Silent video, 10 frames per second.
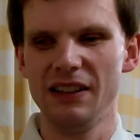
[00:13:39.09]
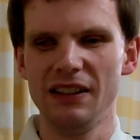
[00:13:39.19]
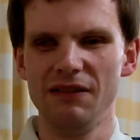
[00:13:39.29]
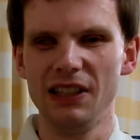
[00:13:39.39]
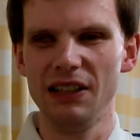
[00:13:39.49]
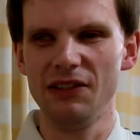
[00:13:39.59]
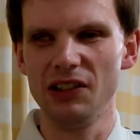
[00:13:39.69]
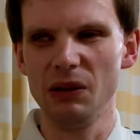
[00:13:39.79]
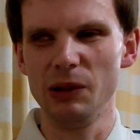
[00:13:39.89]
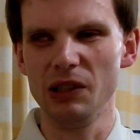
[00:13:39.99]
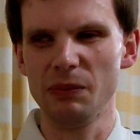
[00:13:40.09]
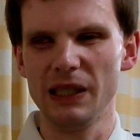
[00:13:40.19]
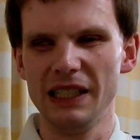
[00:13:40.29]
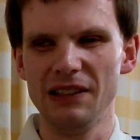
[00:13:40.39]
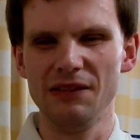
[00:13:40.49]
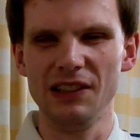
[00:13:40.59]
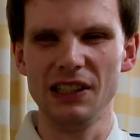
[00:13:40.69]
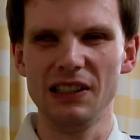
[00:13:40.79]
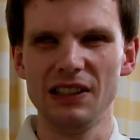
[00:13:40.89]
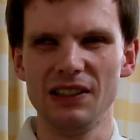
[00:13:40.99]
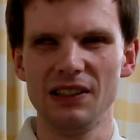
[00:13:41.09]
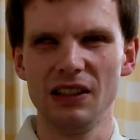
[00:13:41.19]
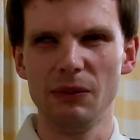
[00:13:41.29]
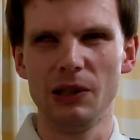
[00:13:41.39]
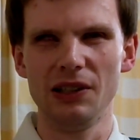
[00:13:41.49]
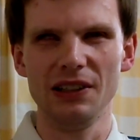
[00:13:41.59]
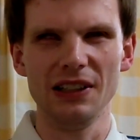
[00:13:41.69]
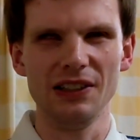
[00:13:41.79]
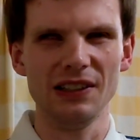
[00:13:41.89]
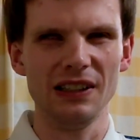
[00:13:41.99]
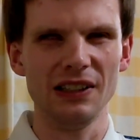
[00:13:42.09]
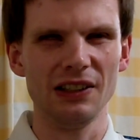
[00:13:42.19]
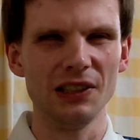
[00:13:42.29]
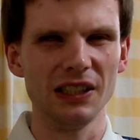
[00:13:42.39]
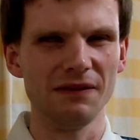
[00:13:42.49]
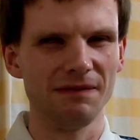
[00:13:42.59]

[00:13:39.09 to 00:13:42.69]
where you've got the butt plate, which is the part that goes in your shoulder.